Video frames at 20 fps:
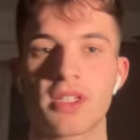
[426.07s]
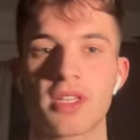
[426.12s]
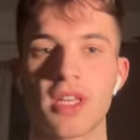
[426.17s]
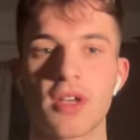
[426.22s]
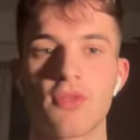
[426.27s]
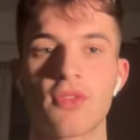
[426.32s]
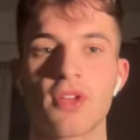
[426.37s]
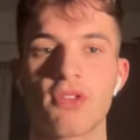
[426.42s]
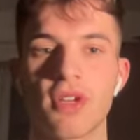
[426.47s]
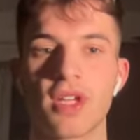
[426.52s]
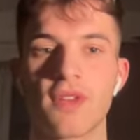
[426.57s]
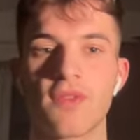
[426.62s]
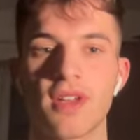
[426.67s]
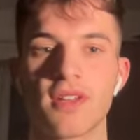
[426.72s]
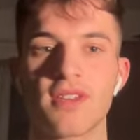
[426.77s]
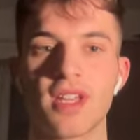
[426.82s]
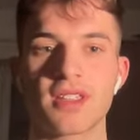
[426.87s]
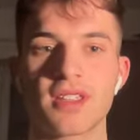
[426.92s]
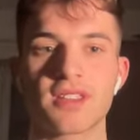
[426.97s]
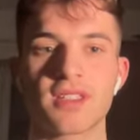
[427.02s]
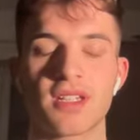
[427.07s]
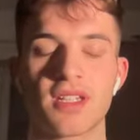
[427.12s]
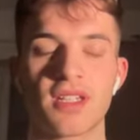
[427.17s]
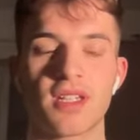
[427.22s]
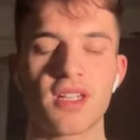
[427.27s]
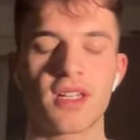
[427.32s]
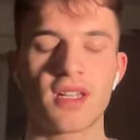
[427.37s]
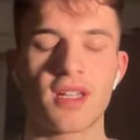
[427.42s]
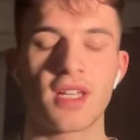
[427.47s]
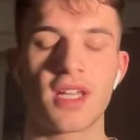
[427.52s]
I think they're really, really fantastic,
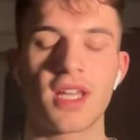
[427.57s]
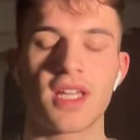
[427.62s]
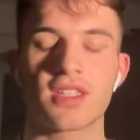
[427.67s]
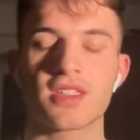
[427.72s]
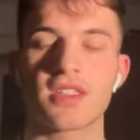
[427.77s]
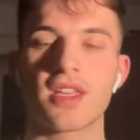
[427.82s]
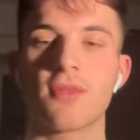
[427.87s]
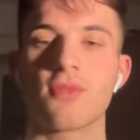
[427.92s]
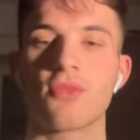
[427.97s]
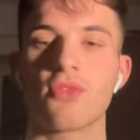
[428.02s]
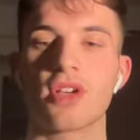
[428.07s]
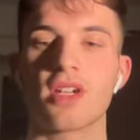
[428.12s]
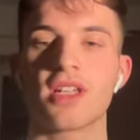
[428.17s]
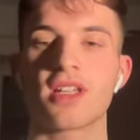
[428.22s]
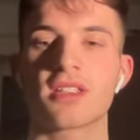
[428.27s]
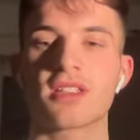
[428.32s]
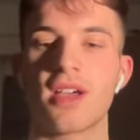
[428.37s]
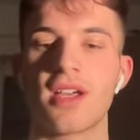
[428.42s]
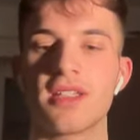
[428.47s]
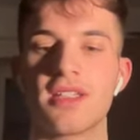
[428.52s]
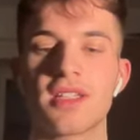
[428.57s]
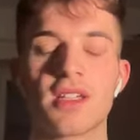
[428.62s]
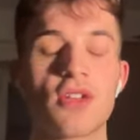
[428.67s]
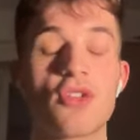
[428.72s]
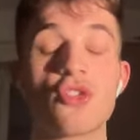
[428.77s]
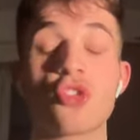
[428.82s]
and it's then really exciting.